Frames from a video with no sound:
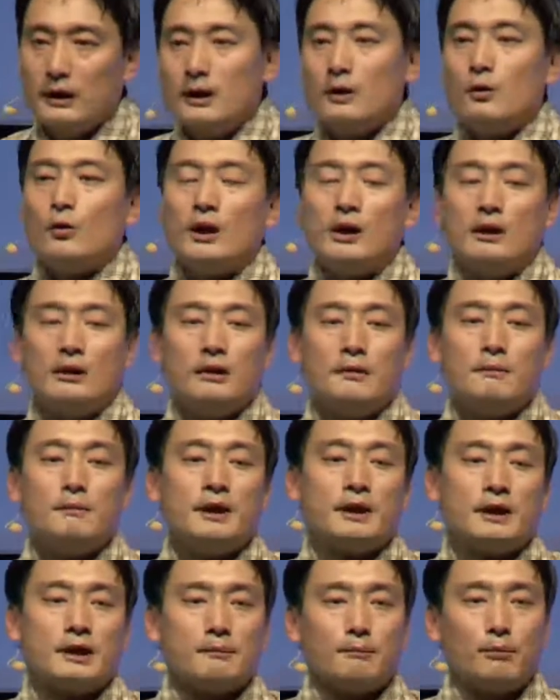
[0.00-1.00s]
while
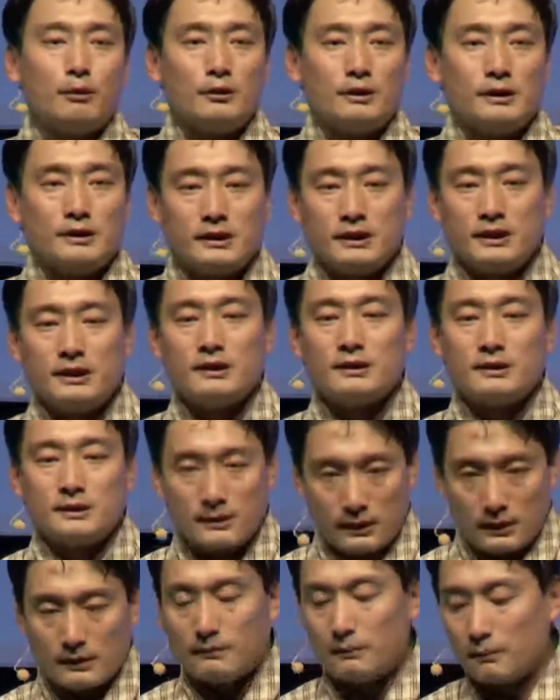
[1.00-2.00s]
making
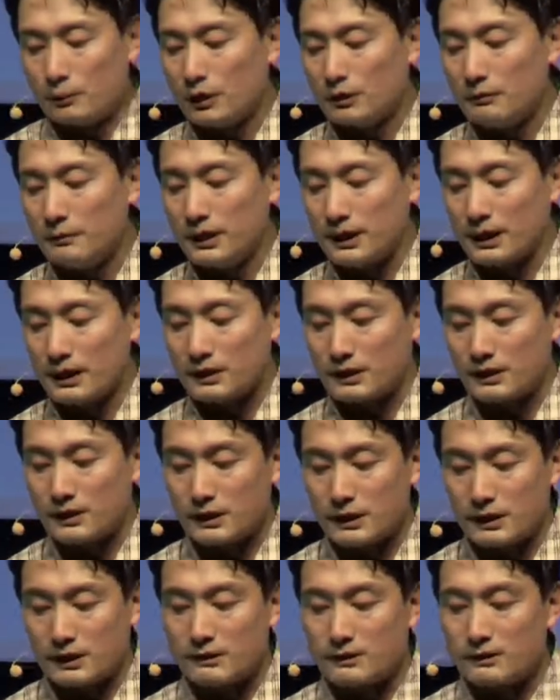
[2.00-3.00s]
policies, while making
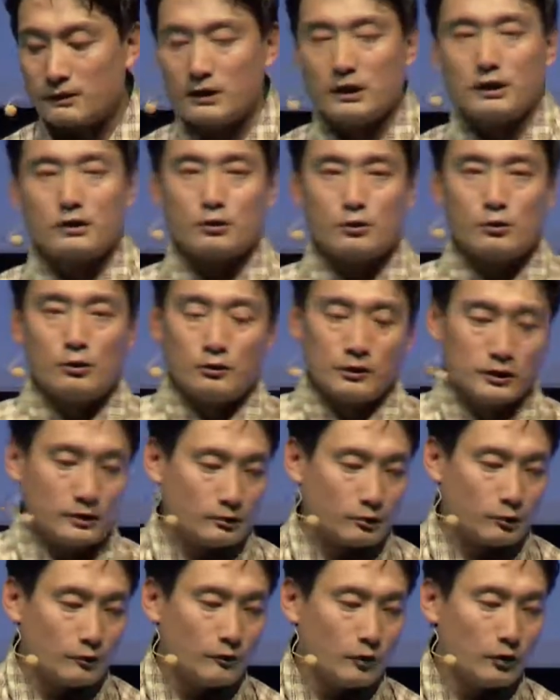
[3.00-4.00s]
decisions, so on and
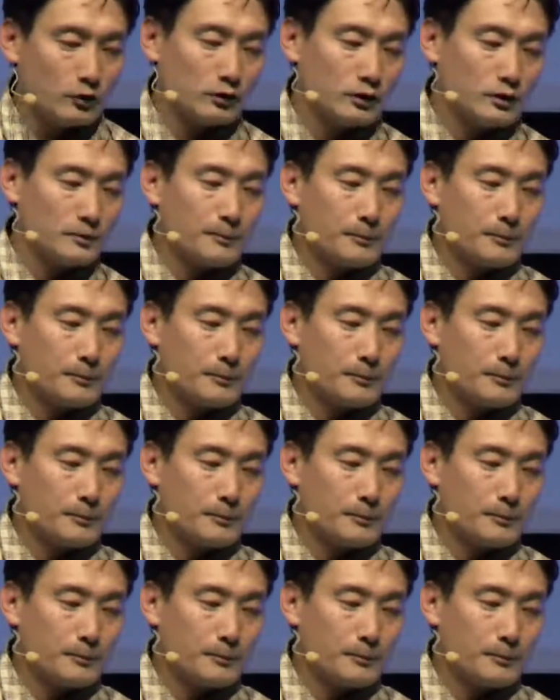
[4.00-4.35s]
so forth.